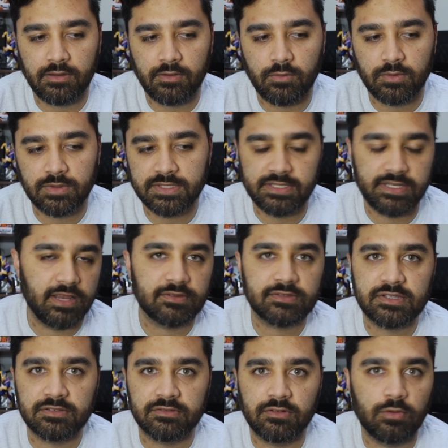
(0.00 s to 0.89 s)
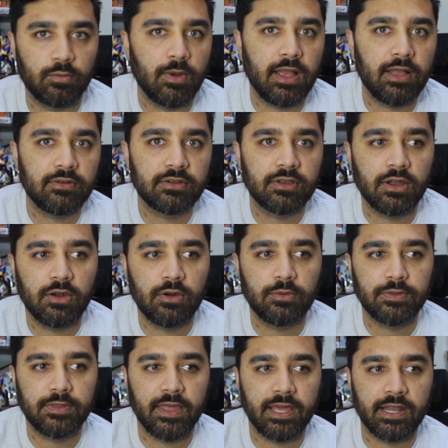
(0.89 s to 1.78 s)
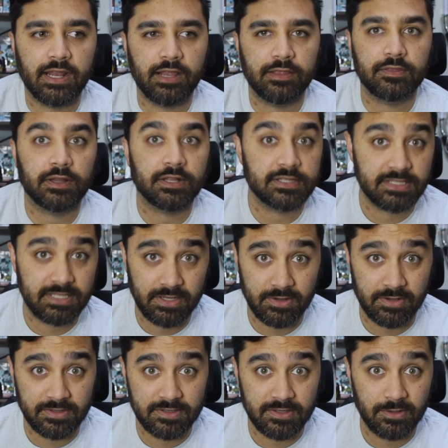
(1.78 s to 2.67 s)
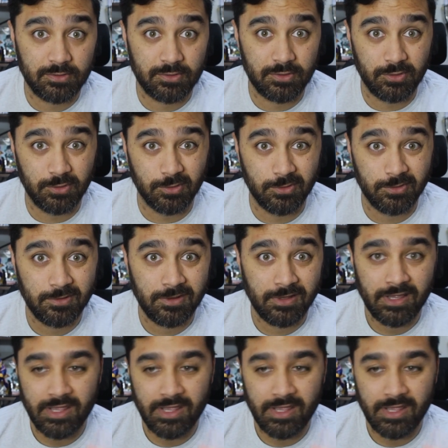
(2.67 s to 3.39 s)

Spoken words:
was announced a little while ago that I thought sounded so cool.